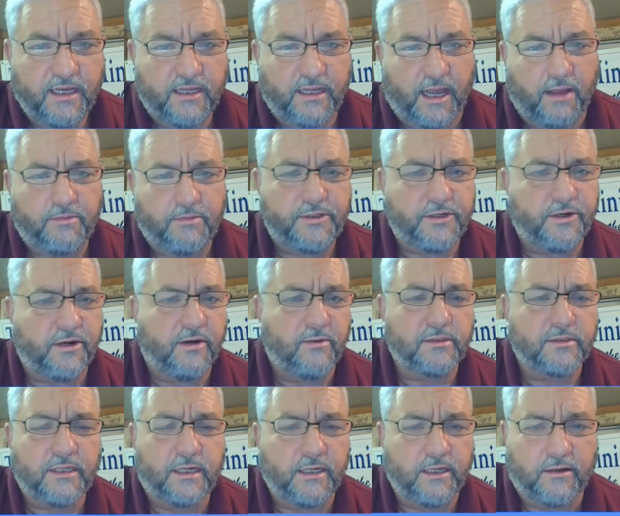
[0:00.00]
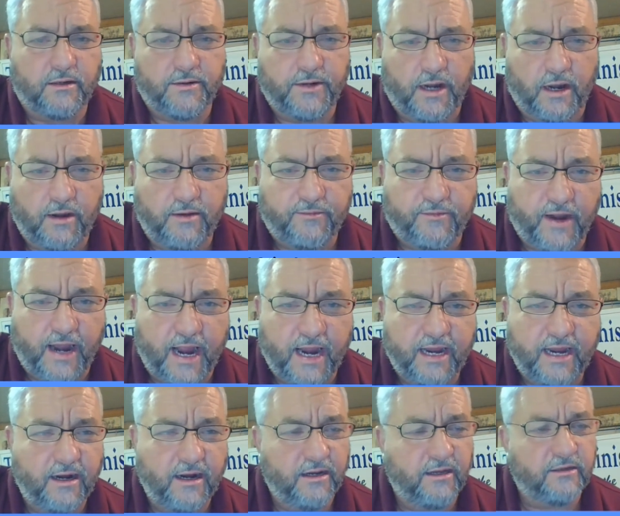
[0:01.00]
I'm sure it was a little nerve
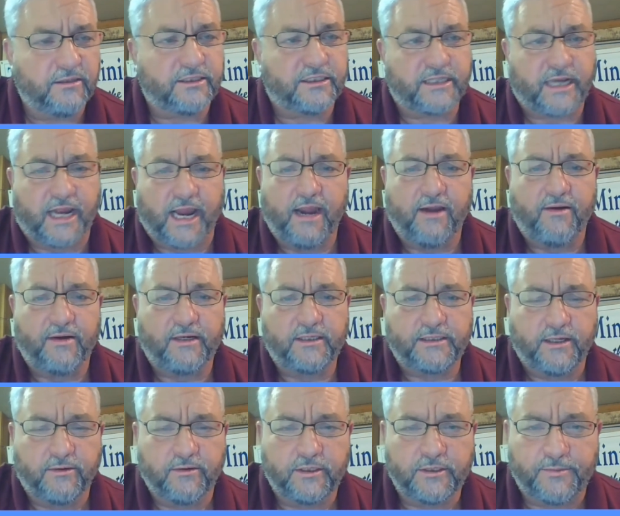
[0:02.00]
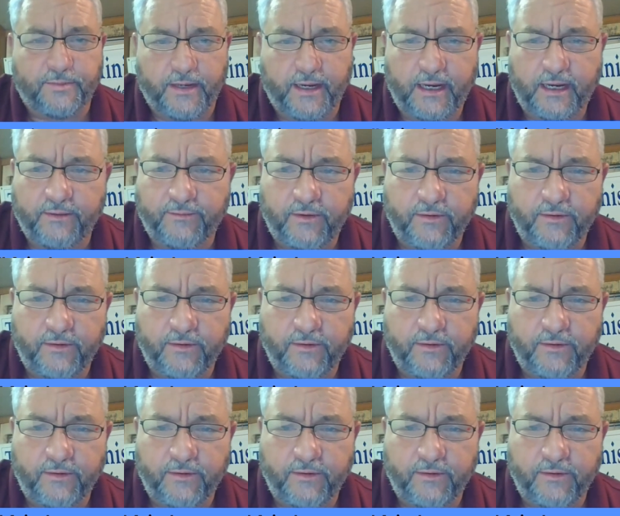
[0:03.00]
wracking, a little scary, so to speak. If